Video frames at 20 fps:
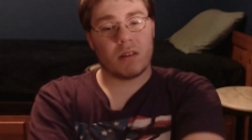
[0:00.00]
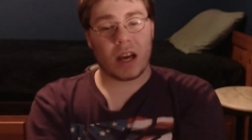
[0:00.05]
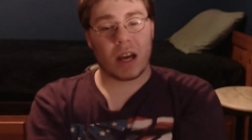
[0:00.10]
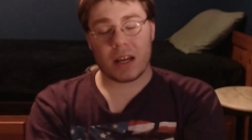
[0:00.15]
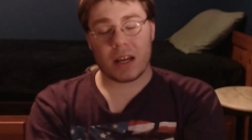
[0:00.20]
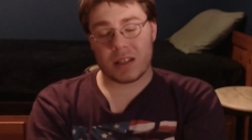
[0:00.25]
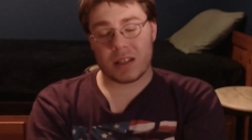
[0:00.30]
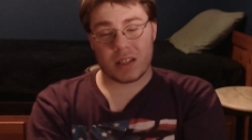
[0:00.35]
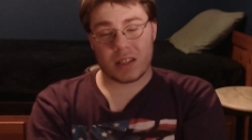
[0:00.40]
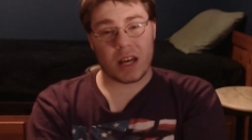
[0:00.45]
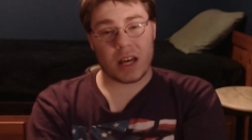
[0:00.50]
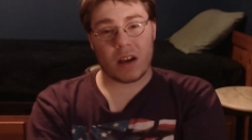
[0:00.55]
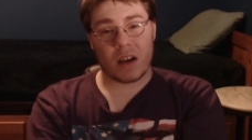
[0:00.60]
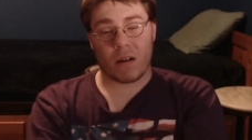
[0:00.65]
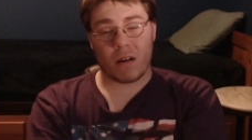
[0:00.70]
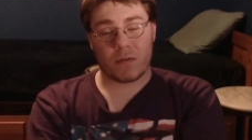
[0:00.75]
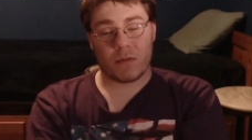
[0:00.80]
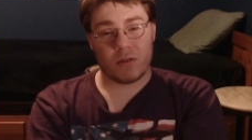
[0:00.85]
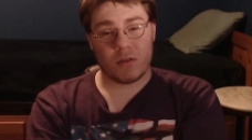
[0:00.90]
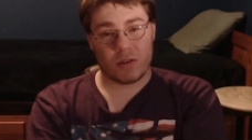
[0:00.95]
like stay
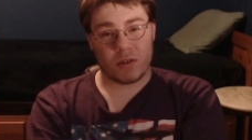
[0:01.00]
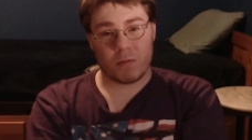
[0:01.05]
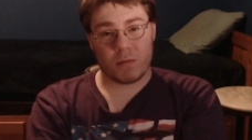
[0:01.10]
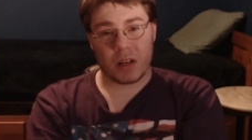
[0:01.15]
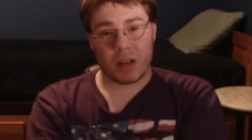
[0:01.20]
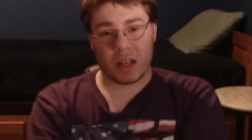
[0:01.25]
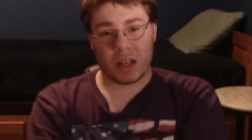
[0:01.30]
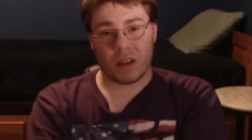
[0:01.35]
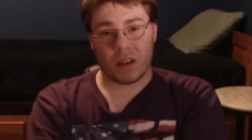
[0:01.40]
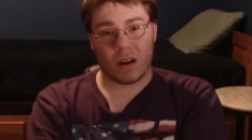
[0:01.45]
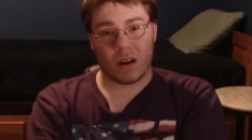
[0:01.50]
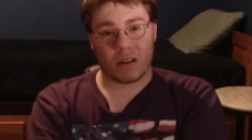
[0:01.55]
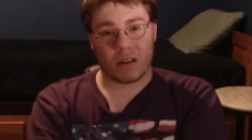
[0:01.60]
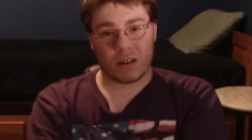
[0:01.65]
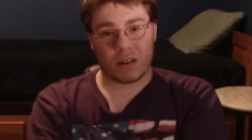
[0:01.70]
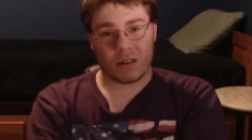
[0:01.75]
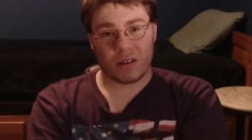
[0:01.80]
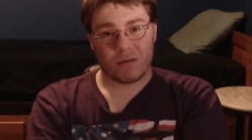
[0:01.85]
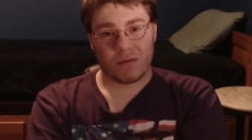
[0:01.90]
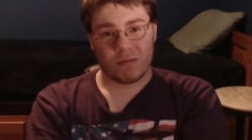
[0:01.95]
off YouTube any
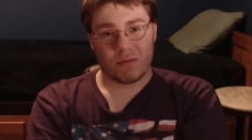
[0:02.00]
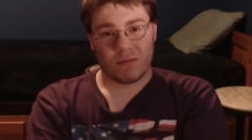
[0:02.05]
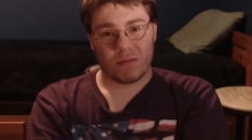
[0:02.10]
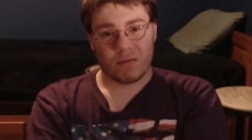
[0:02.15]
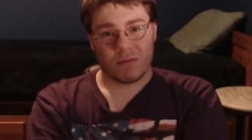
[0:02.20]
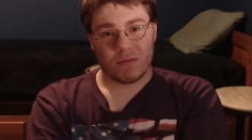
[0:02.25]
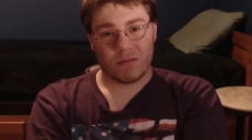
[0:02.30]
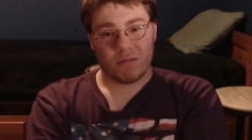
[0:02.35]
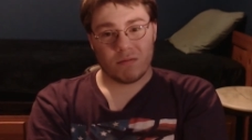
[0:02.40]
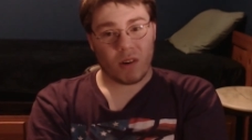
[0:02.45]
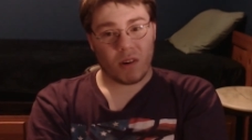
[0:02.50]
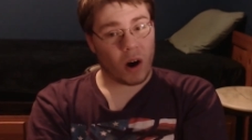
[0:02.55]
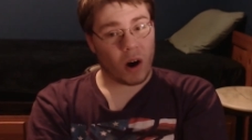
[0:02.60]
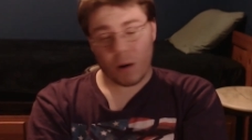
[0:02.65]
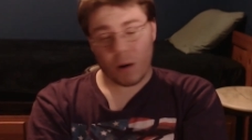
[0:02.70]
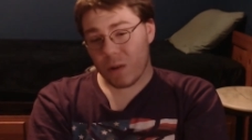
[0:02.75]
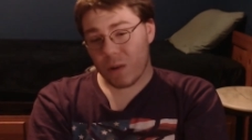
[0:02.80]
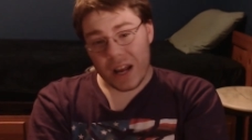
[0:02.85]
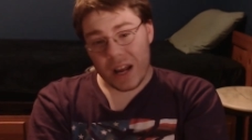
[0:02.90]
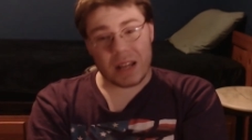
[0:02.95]
longer.
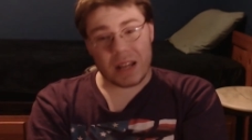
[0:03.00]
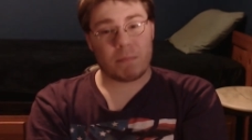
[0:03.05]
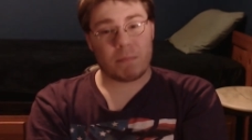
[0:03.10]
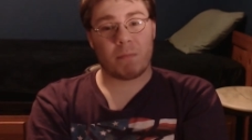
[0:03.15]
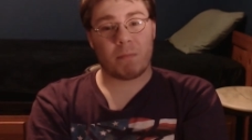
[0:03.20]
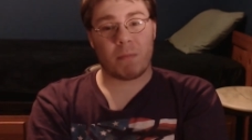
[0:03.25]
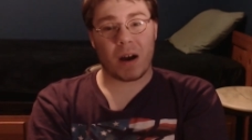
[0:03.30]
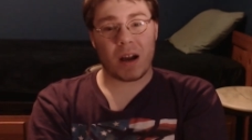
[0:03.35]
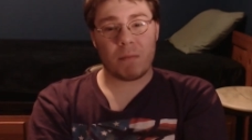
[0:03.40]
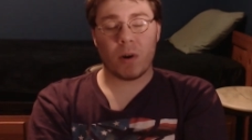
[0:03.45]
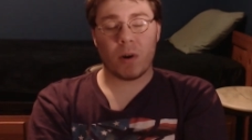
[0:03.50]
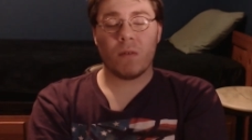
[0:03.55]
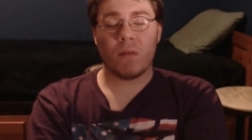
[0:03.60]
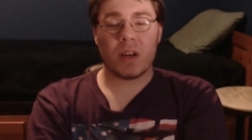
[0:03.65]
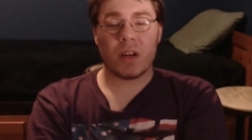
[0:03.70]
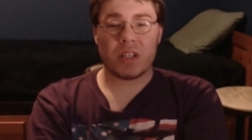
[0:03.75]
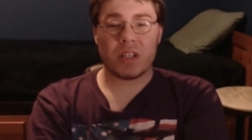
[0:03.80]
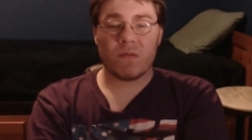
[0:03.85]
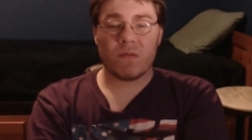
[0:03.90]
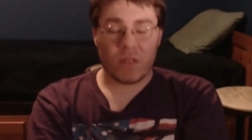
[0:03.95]
Already, my
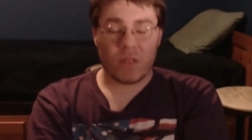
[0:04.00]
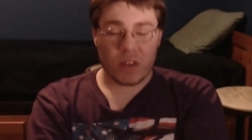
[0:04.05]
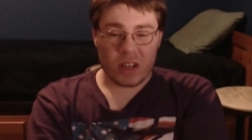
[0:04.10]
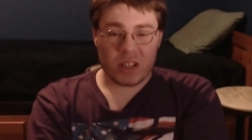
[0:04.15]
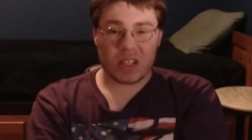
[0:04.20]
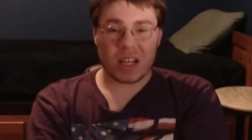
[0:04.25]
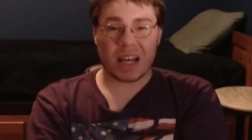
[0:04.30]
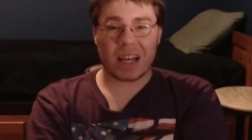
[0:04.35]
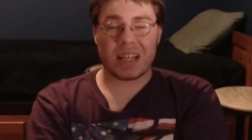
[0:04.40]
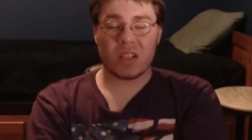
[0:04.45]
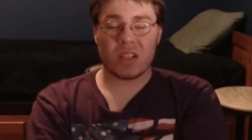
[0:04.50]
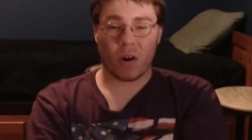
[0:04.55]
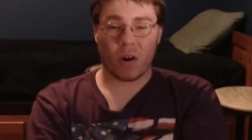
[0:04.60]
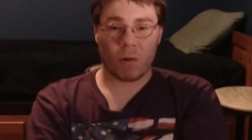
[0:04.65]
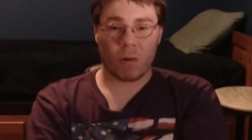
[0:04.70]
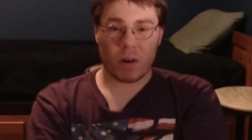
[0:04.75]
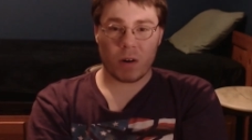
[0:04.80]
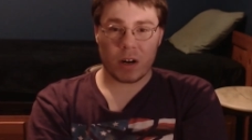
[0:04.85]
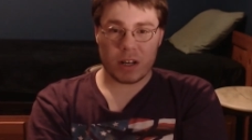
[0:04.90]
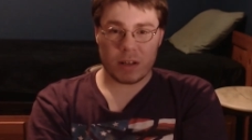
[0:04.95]
motivation feels like it's
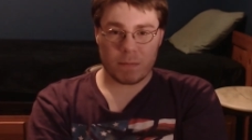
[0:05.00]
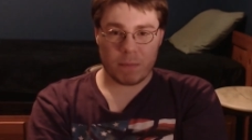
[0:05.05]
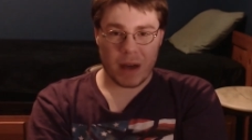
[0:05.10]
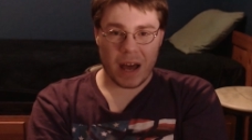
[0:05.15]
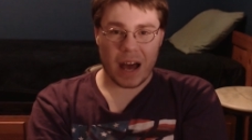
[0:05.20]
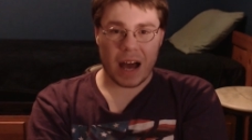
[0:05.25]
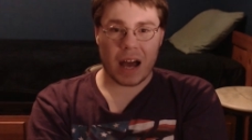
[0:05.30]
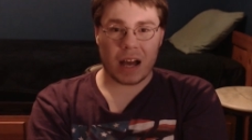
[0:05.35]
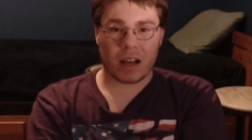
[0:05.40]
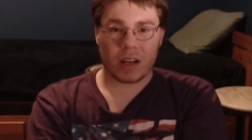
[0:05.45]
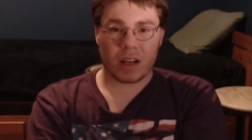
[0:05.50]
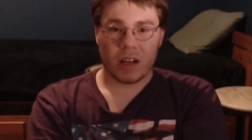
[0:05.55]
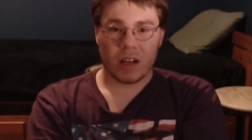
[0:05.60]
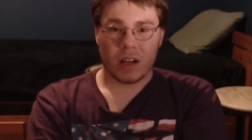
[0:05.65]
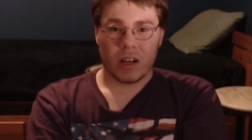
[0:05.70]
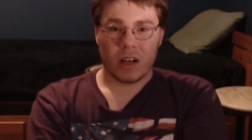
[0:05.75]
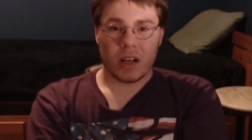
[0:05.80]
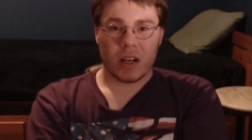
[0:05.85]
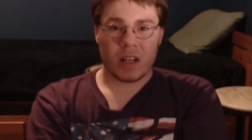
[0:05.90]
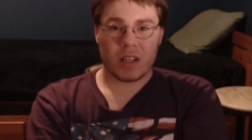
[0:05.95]
already back.
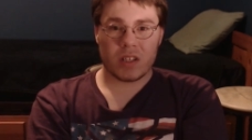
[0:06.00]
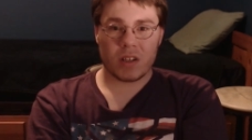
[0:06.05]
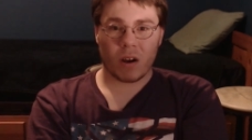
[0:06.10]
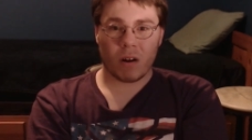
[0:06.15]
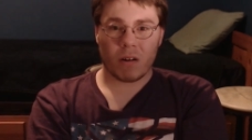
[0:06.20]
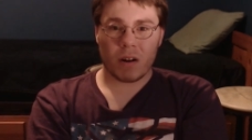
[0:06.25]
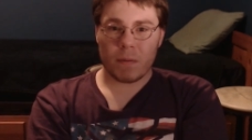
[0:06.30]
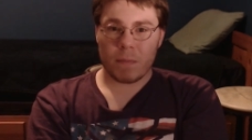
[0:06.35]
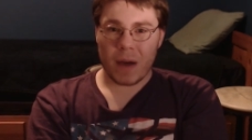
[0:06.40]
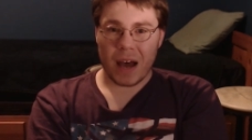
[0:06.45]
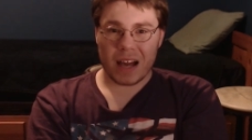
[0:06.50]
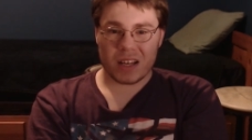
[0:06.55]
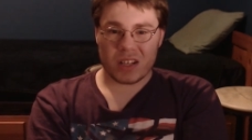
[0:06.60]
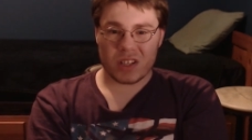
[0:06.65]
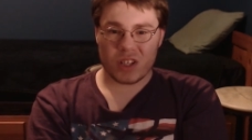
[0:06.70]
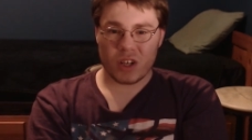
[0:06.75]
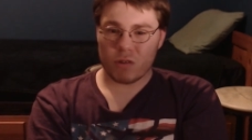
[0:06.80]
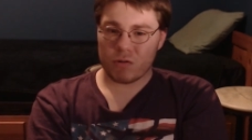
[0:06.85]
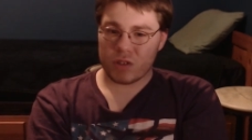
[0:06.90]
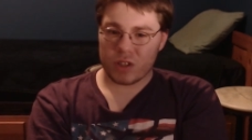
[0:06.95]
It's already back
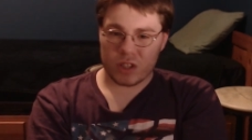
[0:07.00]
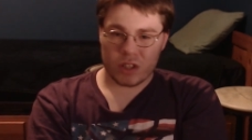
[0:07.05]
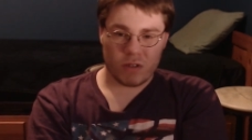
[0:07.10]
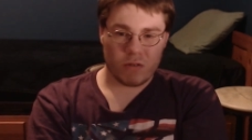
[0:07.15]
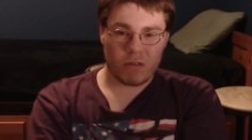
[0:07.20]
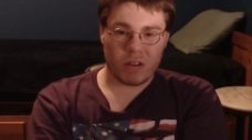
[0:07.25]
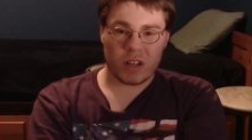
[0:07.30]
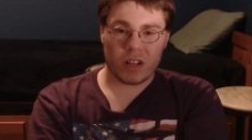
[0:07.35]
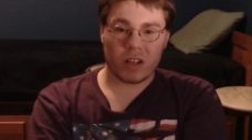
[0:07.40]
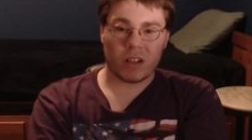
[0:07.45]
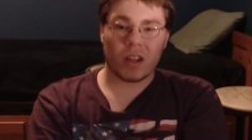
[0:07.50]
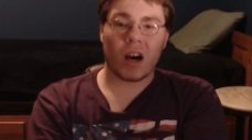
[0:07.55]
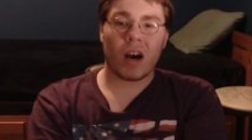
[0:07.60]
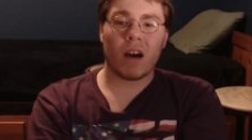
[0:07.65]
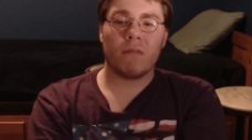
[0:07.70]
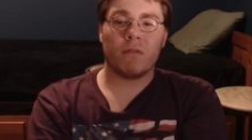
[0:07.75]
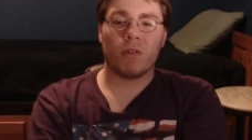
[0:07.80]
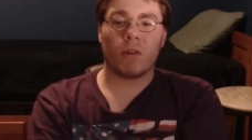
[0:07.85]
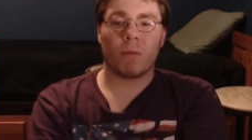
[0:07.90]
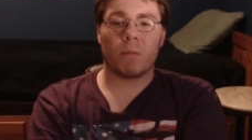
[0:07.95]
so soon and a
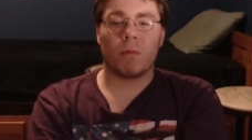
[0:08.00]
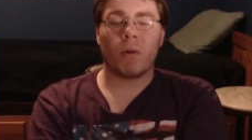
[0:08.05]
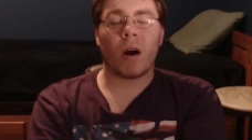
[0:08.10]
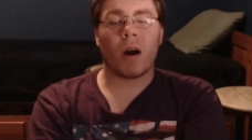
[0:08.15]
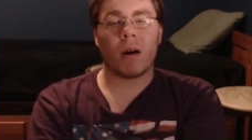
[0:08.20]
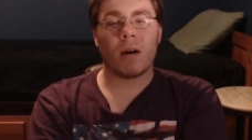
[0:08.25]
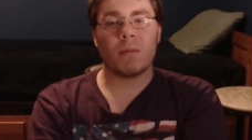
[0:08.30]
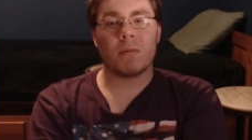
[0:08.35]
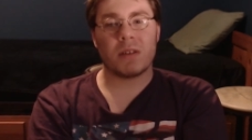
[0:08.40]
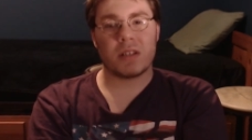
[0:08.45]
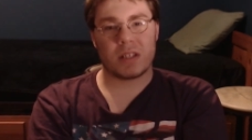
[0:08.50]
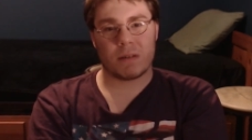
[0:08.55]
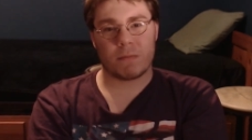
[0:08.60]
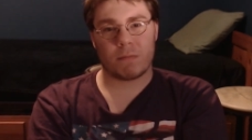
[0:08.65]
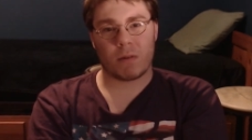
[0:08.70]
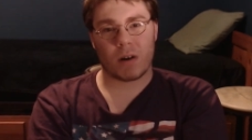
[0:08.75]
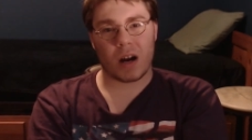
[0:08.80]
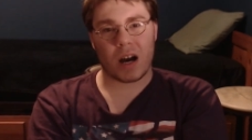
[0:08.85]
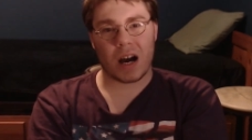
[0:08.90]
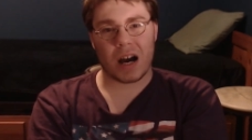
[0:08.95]
lot of you are probably
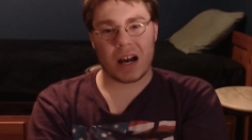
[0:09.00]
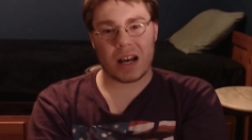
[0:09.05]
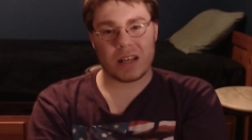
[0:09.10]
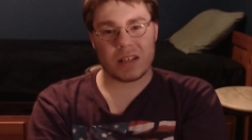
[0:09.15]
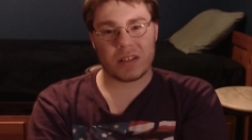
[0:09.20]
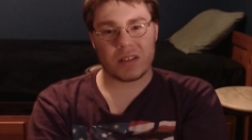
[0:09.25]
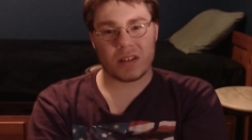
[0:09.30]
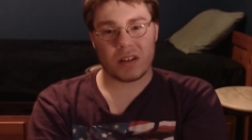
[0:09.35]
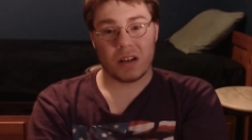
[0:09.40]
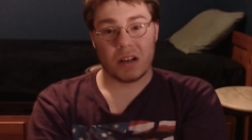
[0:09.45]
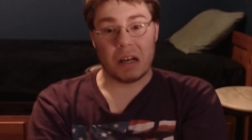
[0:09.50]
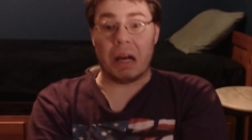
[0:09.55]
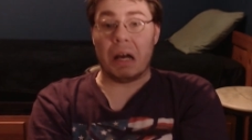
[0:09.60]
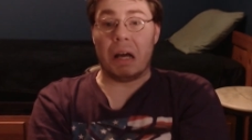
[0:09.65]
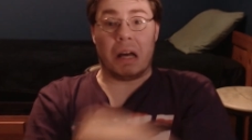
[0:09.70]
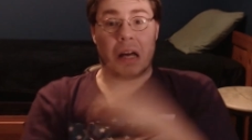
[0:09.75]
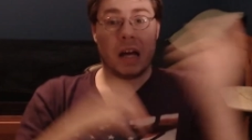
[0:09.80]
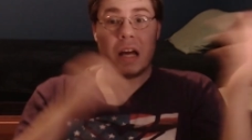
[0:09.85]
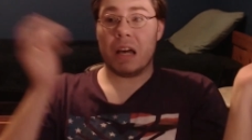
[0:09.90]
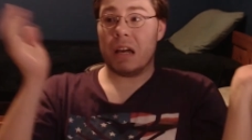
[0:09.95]
surprised.
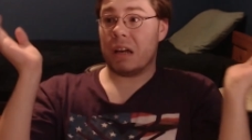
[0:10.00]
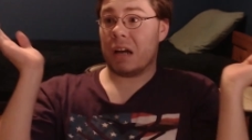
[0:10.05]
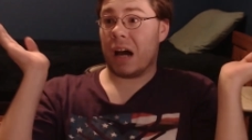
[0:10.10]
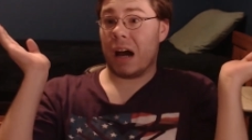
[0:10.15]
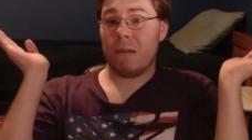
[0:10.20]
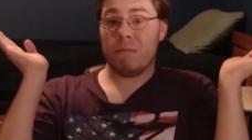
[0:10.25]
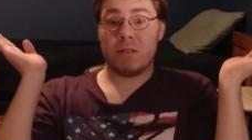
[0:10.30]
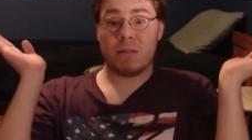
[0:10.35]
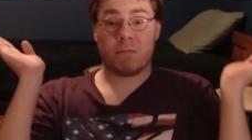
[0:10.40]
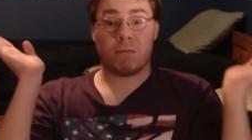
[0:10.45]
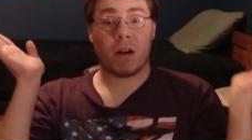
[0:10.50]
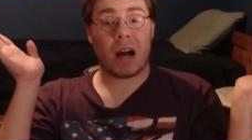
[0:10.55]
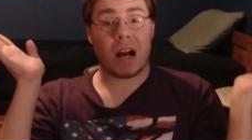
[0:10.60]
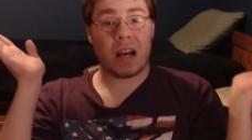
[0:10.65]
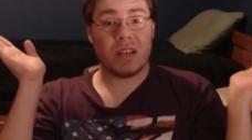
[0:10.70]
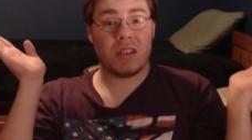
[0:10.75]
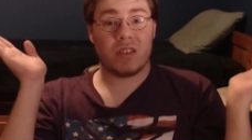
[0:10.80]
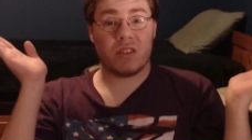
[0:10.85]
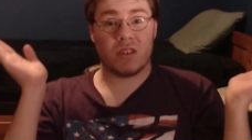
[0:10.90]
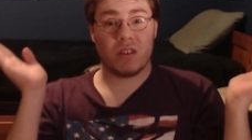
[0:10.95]
Hey, I'm
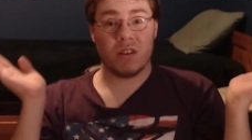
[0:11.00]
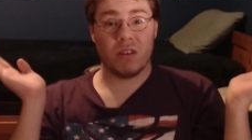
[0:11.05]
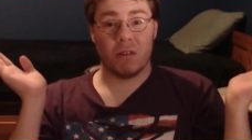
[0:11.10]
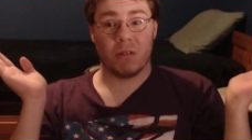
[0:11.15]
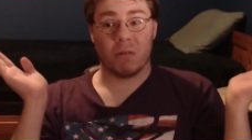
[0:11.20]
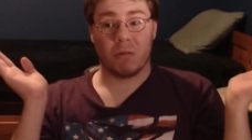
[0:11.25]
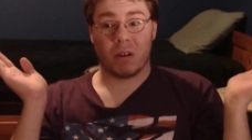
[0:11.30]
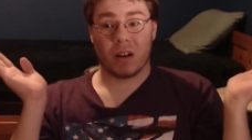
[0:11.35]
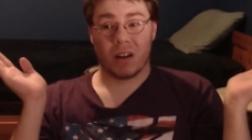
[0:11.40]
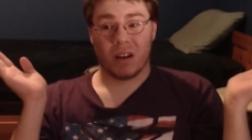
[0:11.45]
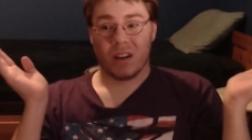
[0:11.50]
surprised too!